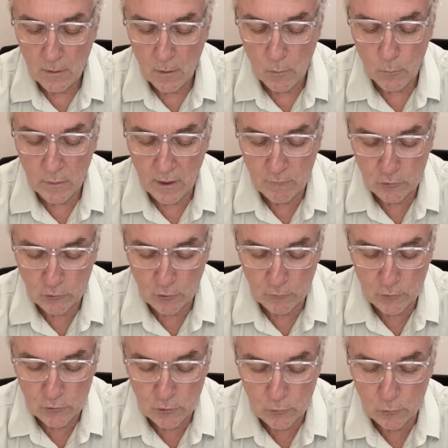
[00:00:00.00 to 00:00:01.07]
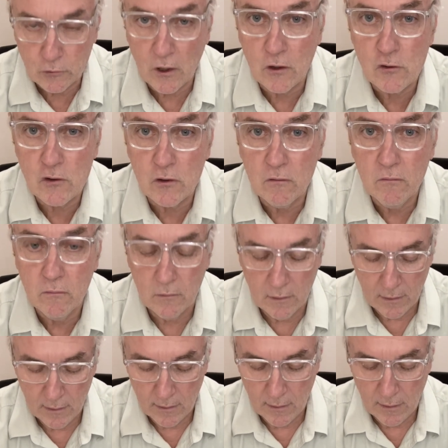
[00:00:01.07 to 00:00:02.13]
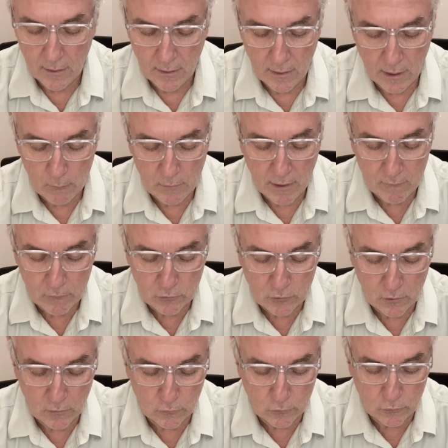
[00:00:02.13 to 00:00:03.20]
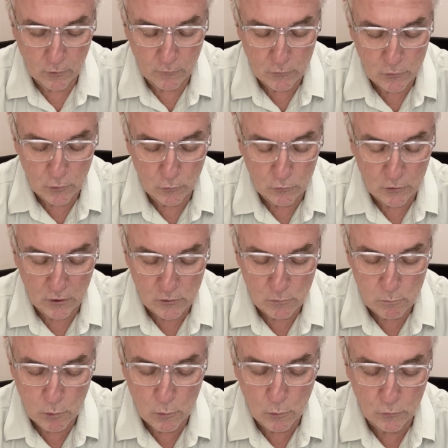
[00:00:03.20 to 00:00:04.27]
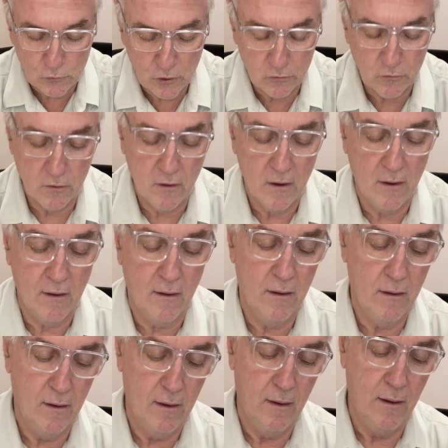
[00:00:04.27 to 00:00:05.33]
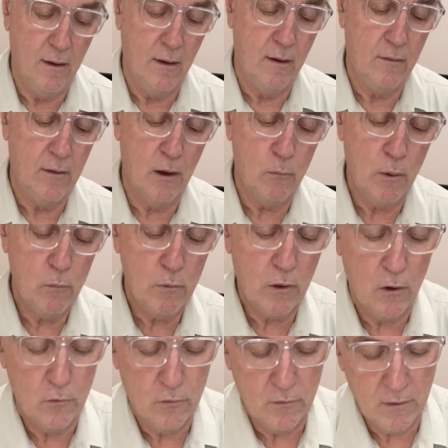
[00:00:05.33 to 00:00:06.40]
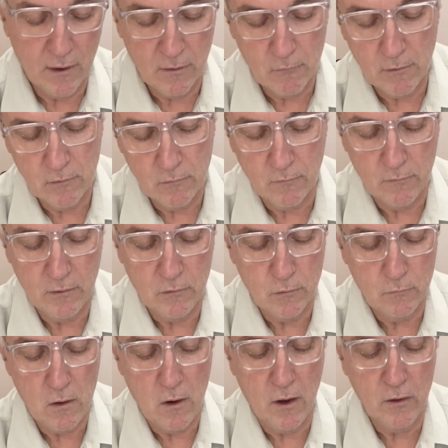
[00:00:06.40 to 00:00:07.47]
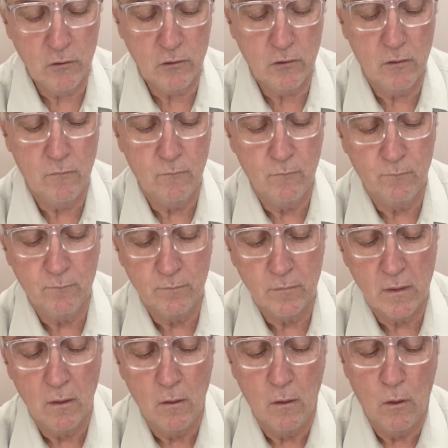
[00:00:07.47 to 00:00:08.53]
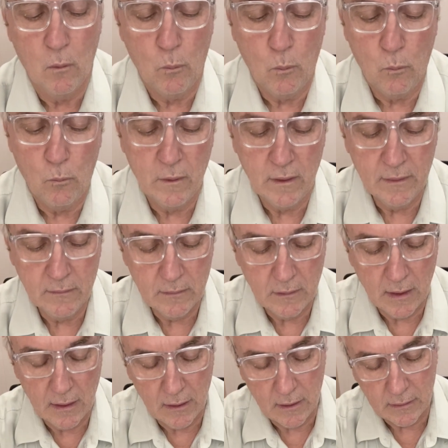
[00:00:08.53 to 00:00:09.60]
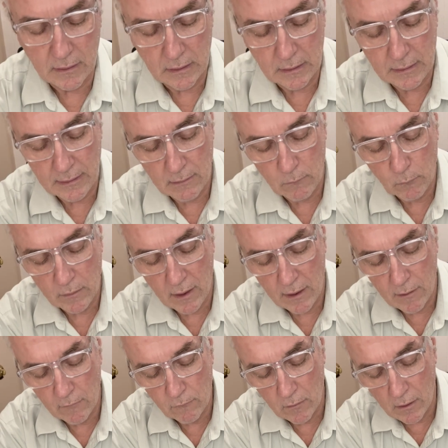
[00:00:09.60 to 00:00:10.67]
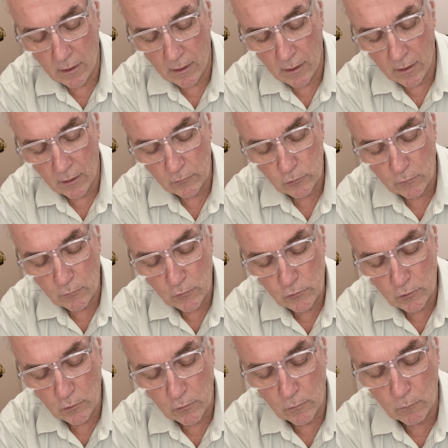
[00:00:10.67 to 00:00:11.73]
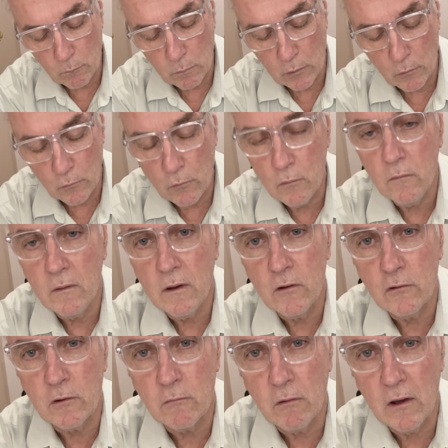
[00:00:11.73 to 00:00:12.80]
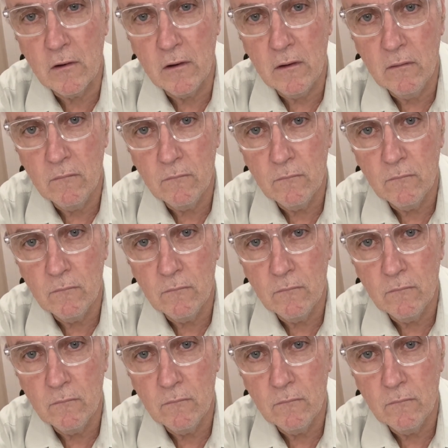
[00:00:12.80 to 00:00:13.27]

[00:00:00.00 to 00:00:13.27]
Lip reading: we have esophageal suction, and we have a esophageal suction port just there. Now when we go to the other end of the device, in clear we have esophageal balloon insufflator,